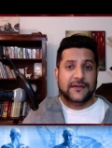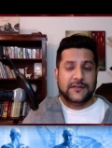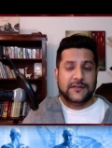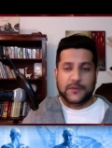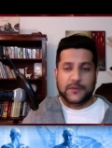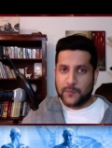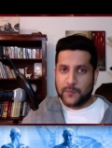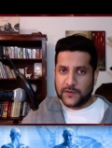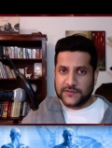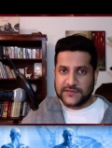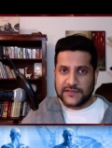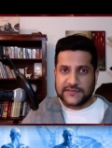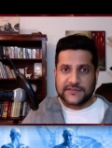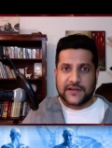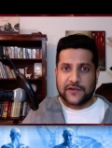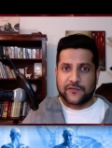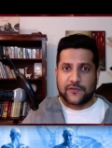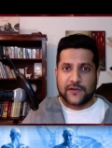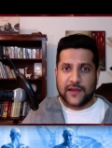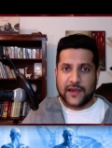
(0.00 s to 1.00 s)
The muscles
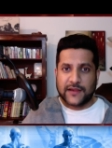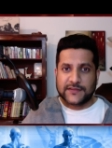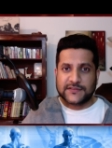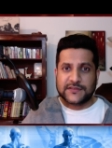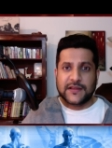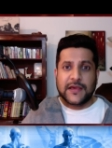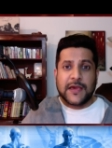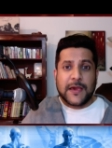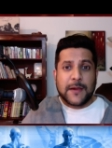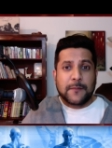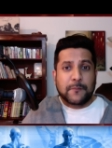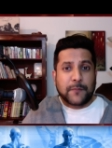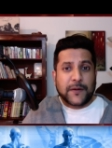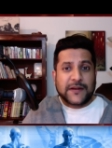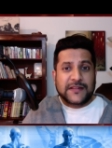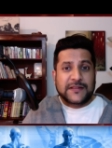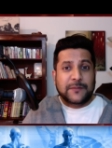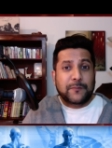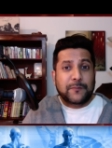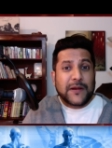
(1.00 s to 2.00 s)
get relaxed, but
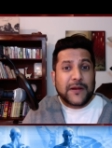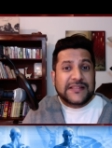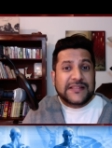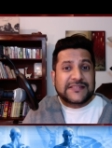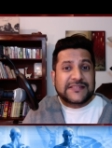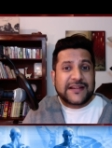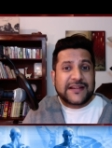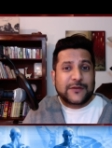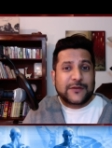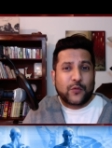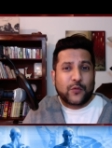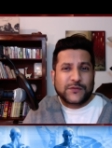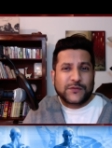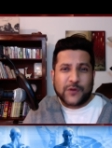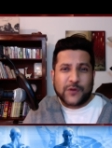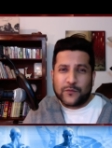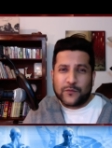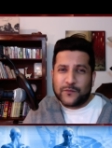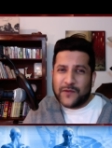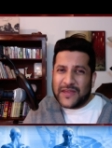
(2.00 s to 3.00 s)
the pulse rate goes
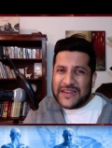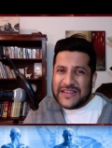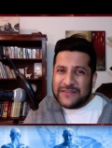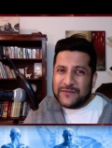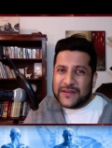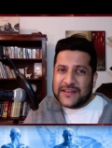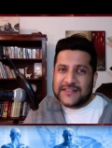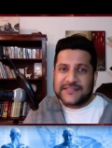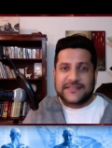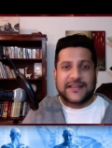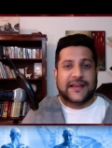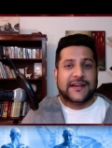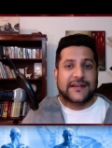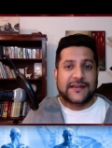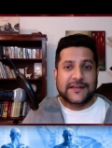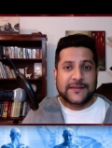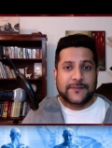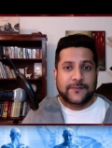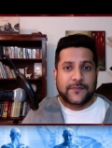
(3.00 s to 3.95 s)
down very, very slightly.